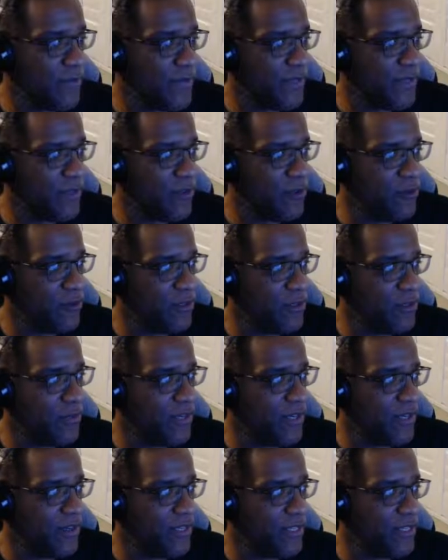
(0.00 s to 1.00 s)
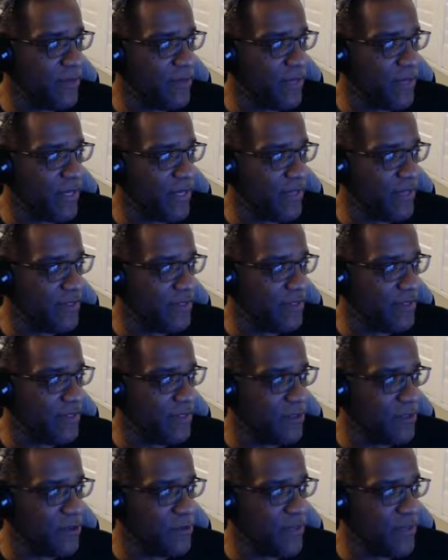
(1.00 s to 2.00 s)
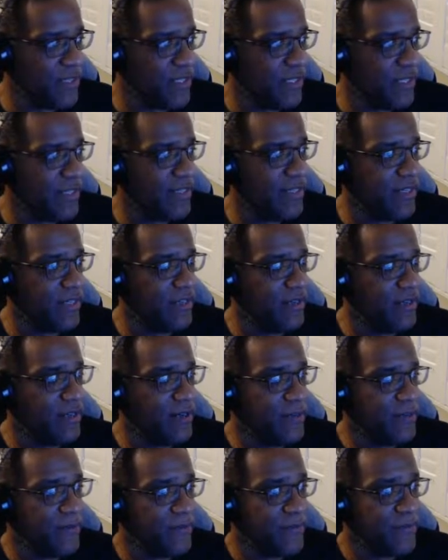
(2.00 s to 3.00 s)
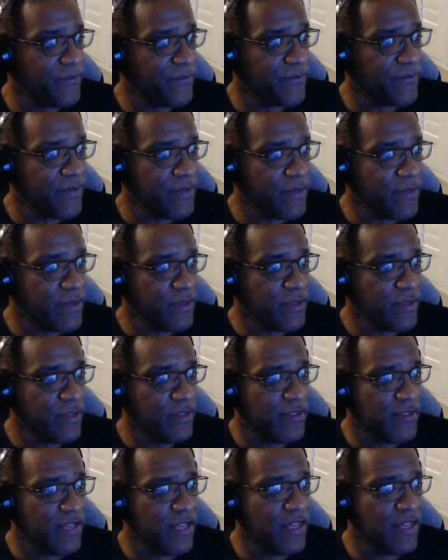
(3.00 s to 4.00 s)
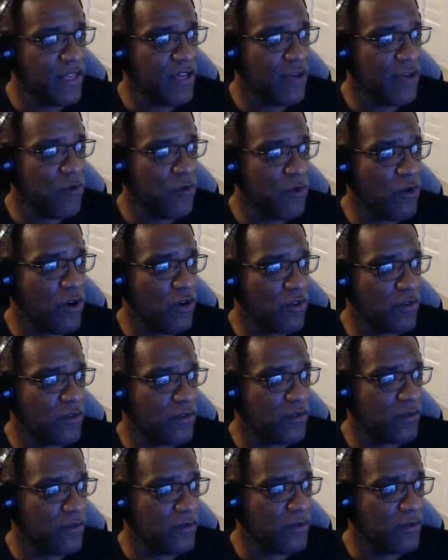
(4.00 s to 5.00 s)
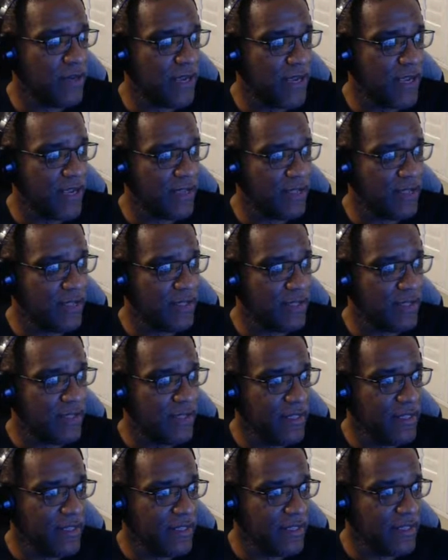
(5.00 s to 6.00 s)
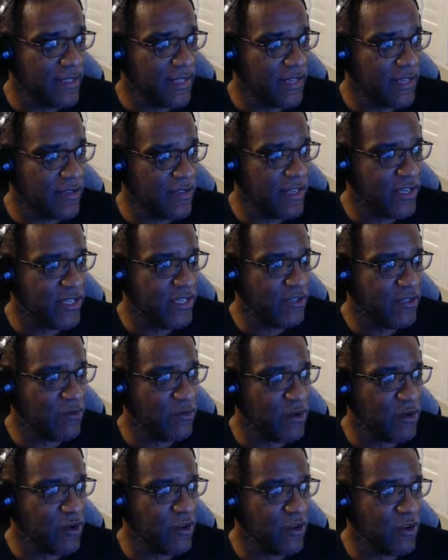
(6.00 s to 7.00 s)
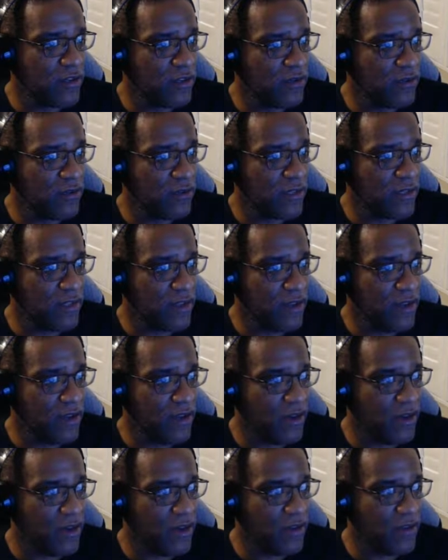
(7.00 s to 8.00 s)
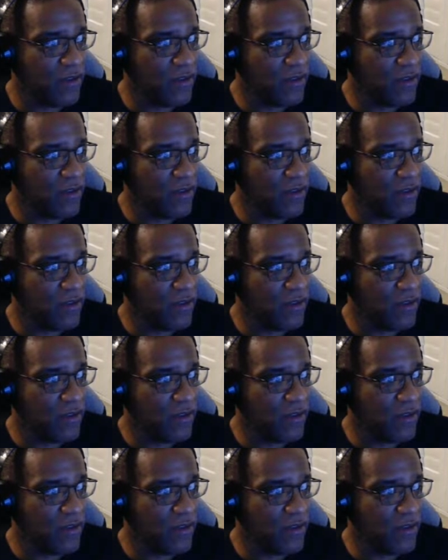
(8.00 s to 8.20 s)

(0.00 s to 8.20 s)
and who's going to be our D P S? Let's go Malika, because he's got a lot of water, right? Let's counter his water with our,